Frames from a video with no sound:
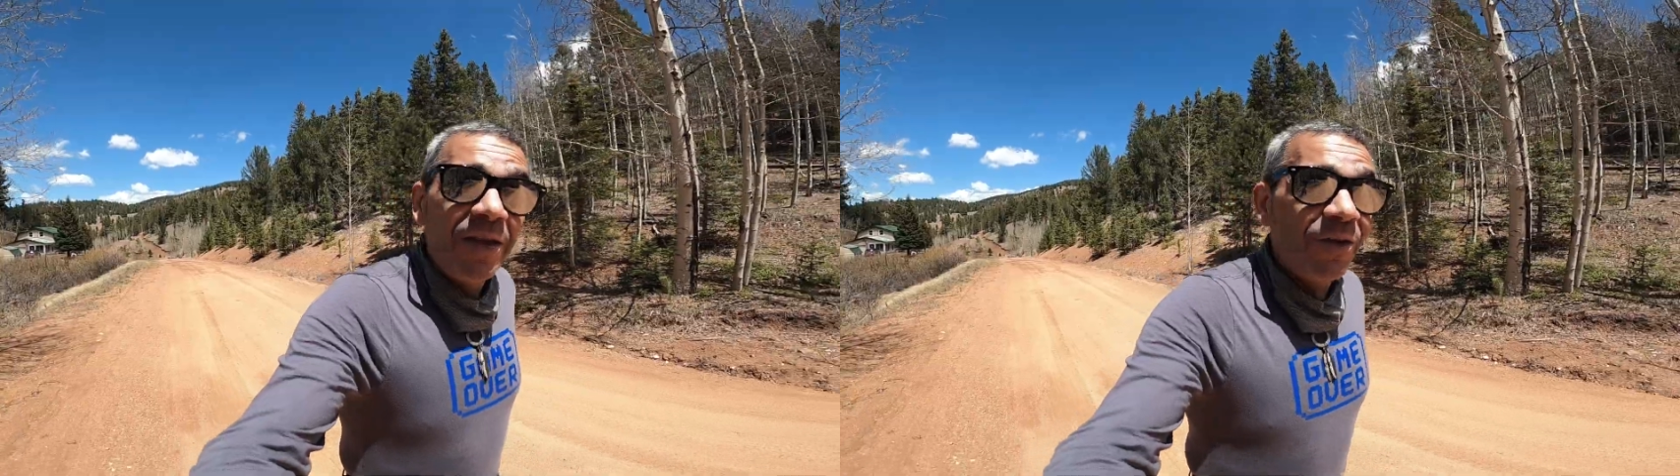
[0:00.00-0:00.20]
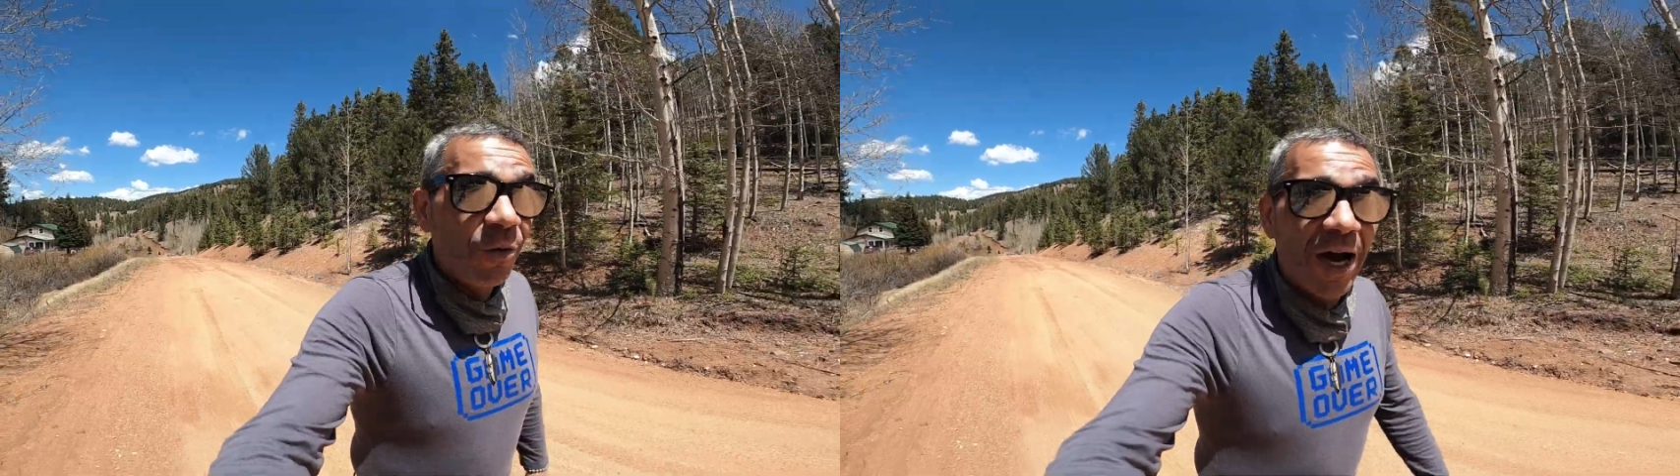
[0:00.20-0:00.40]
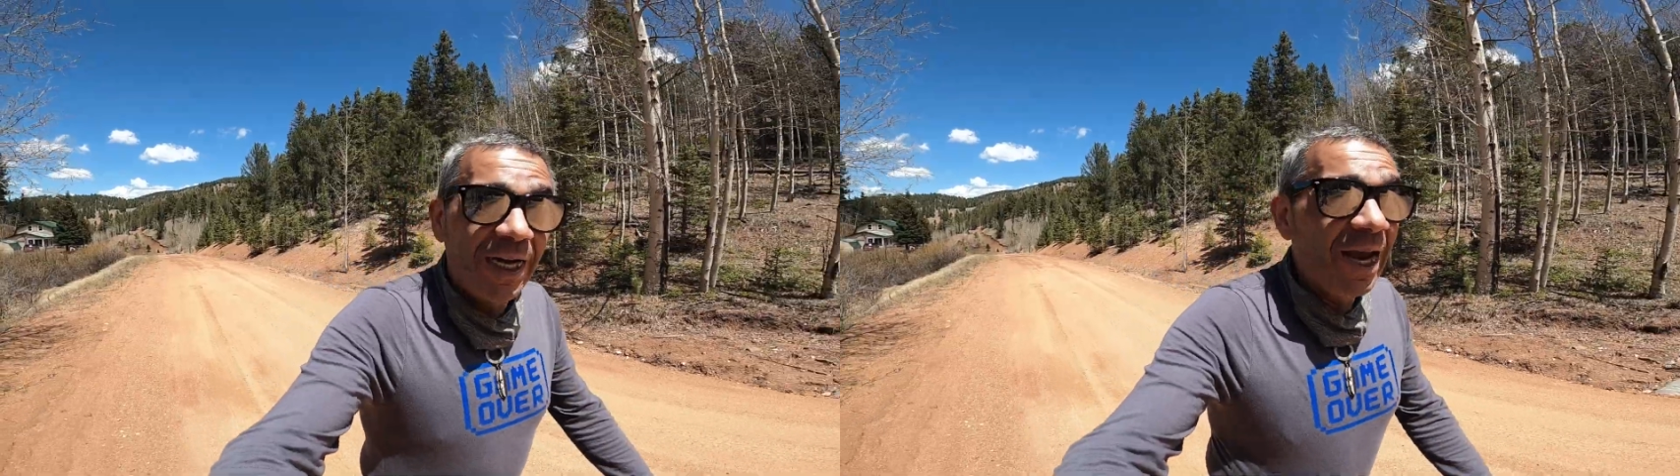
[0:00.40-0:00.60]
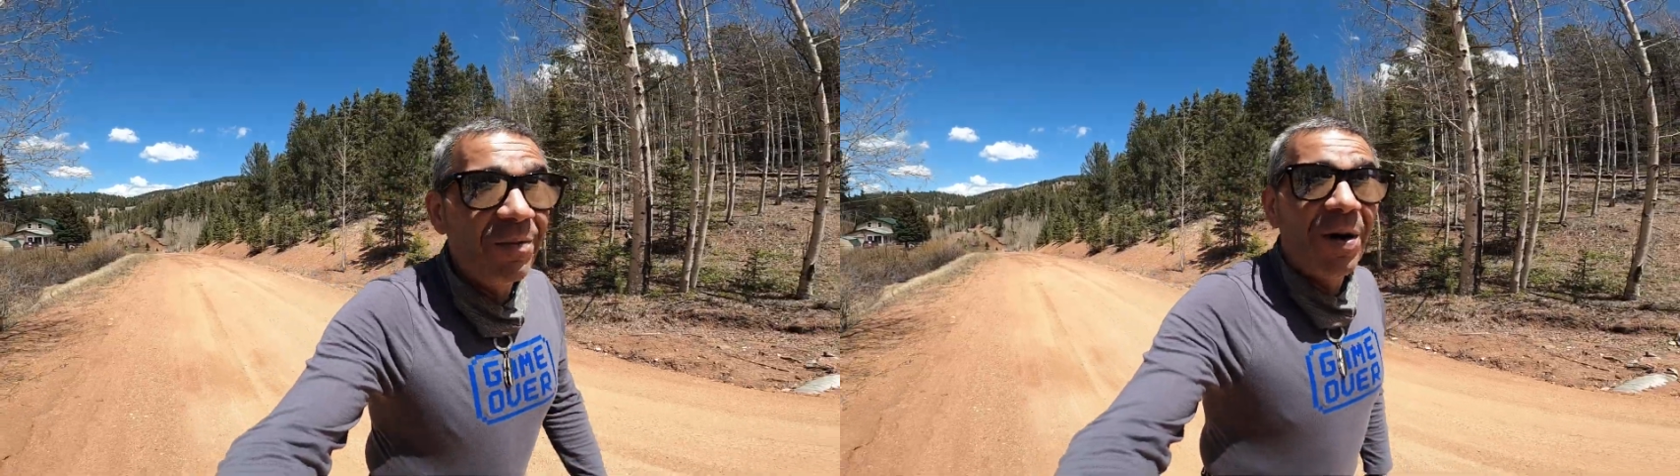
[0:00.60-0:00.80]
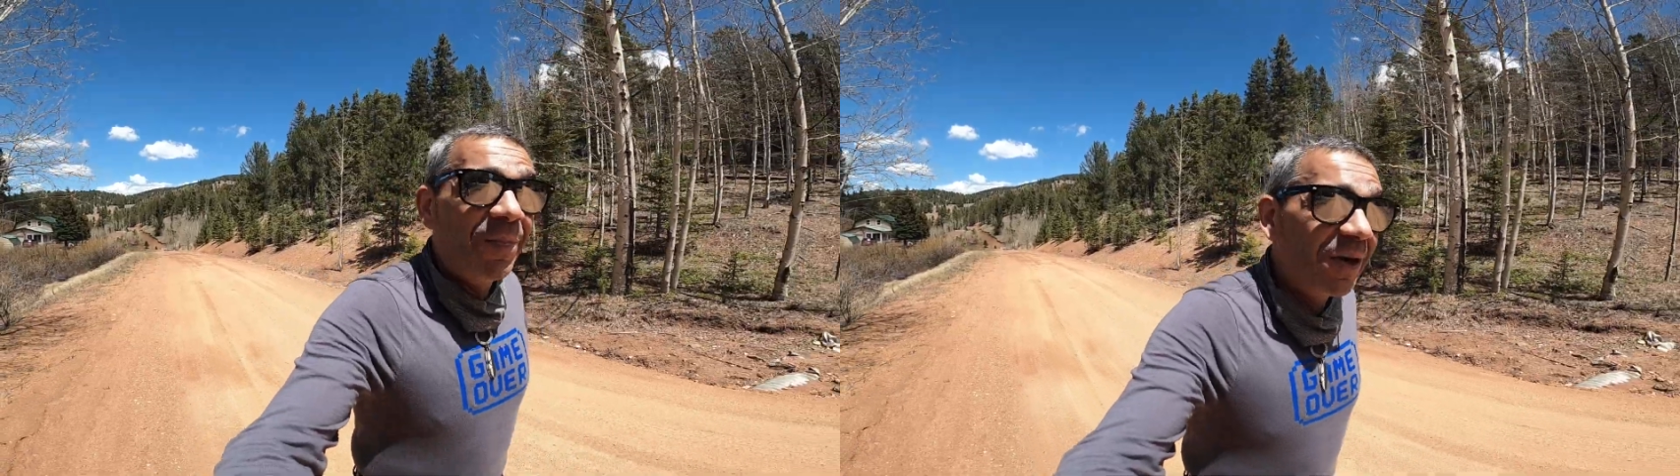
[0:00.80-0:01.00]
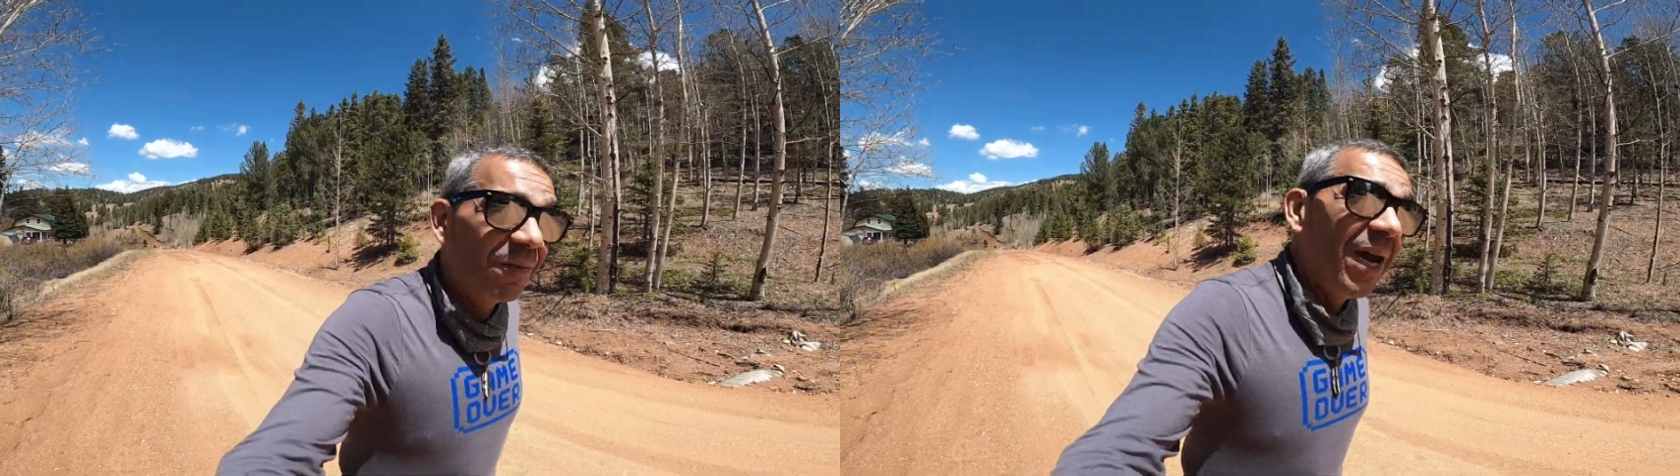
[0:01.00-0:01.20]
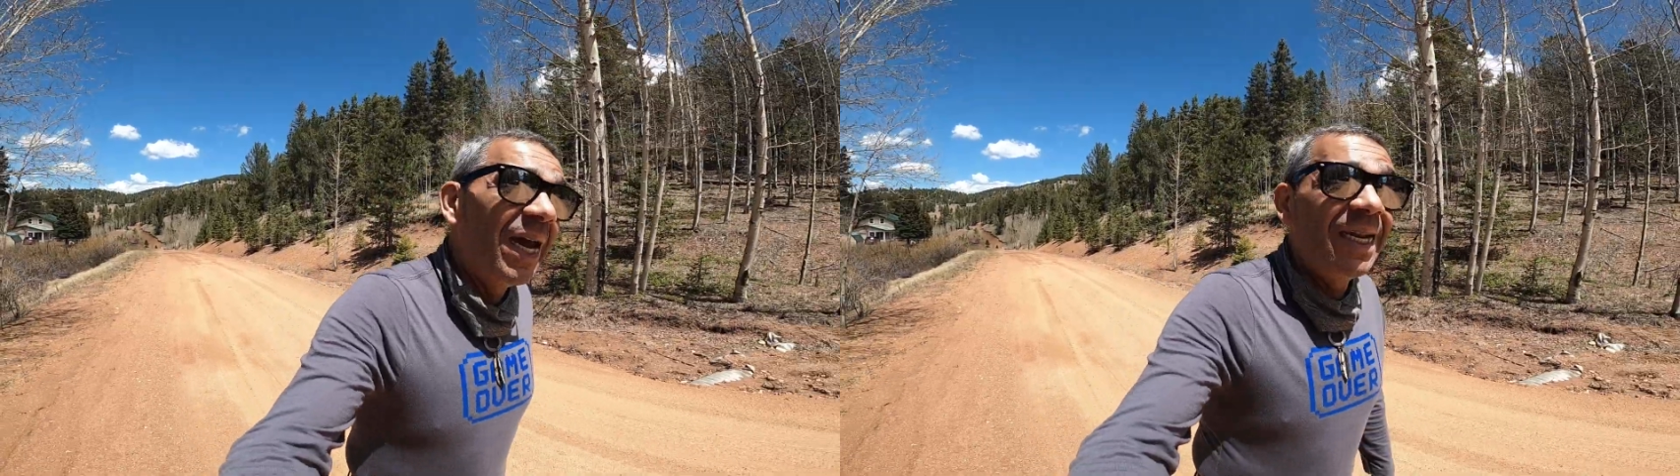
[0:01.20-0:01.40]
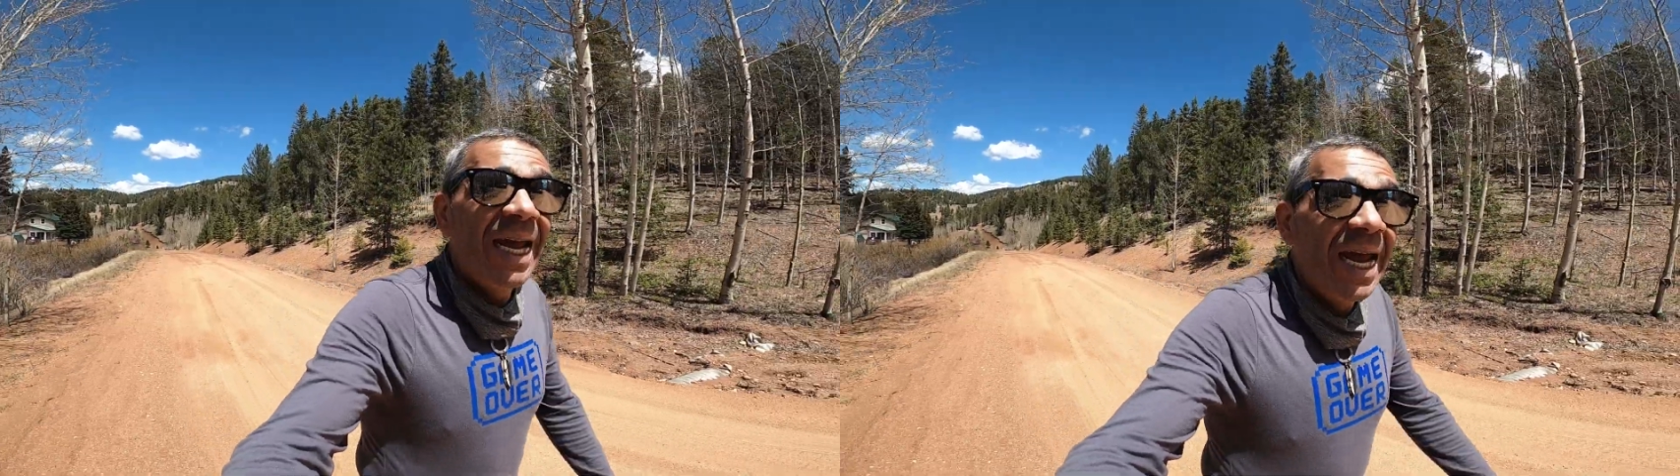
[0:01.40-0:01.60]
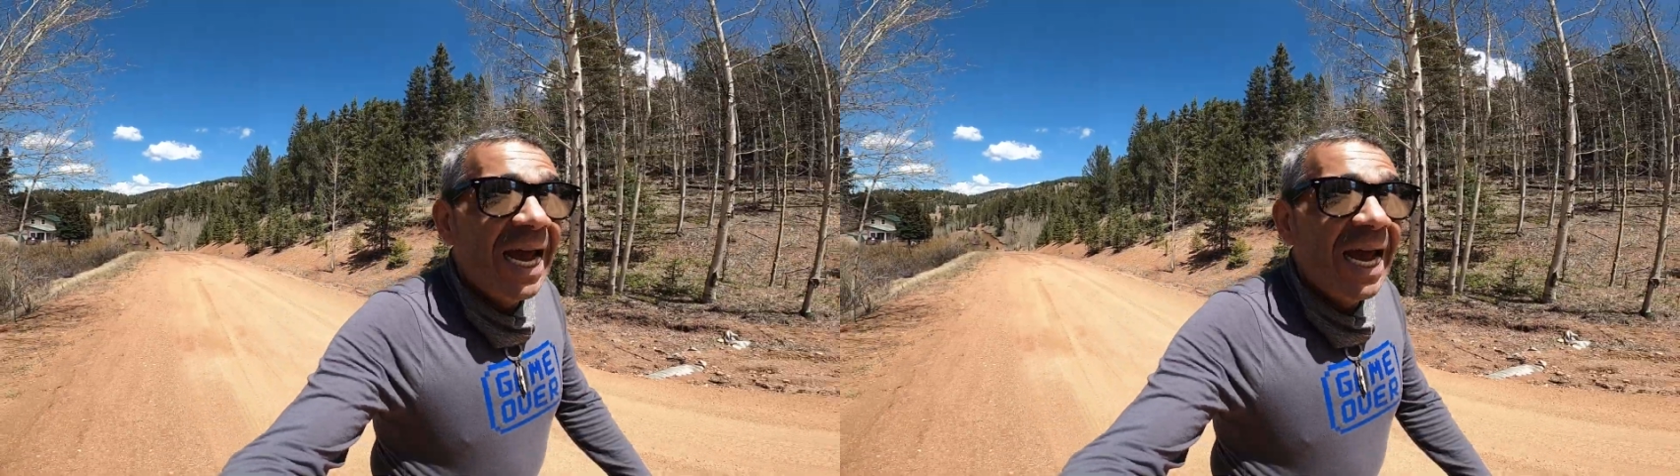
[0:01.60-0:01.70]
This is why I came up here, man.